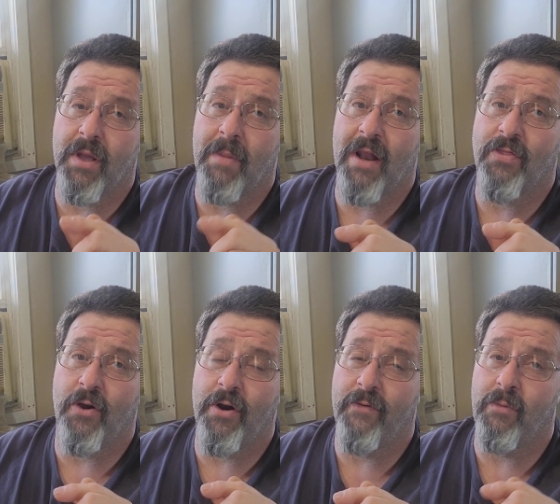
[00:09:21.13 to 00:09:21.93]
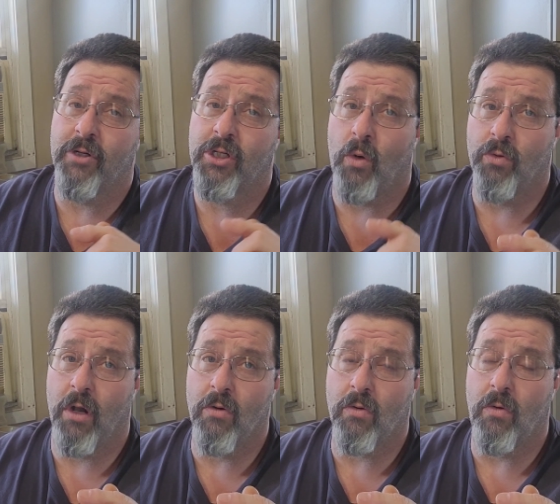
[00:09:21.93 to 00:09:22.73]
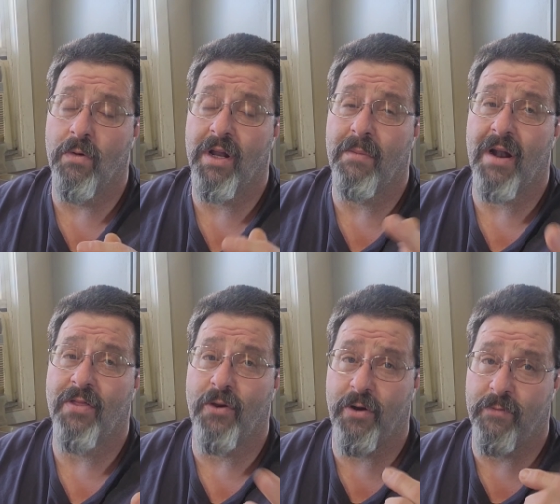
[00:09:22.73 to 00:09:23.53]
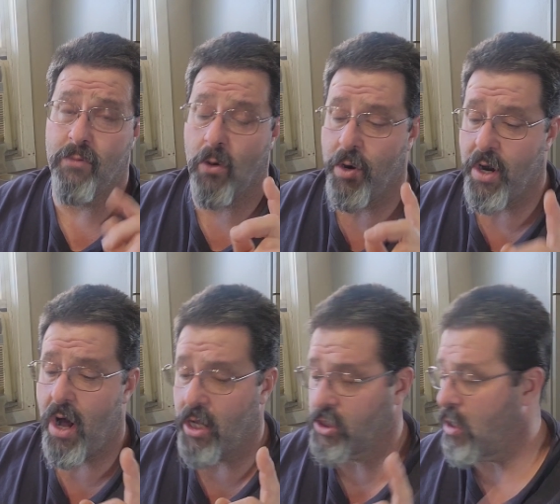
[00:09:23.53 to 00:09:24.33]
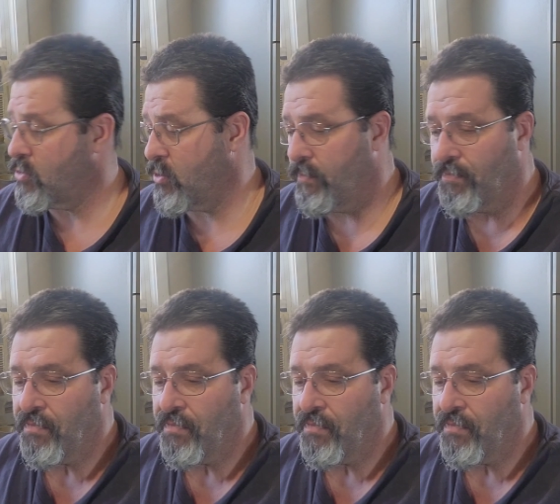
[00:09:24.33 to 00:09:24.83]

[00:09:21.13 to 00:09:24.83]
About 1/3 of them are sold local, and about 1/3 of them go into hot sauce.